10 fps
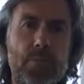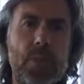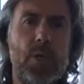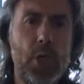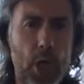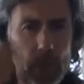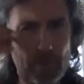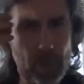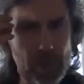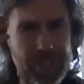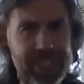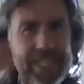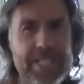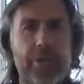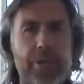No, more
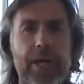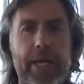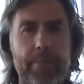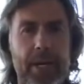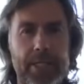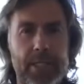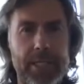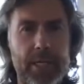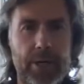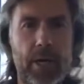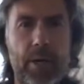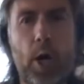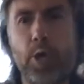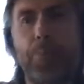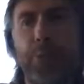strategic thinking, basically,
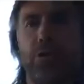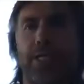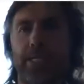on the process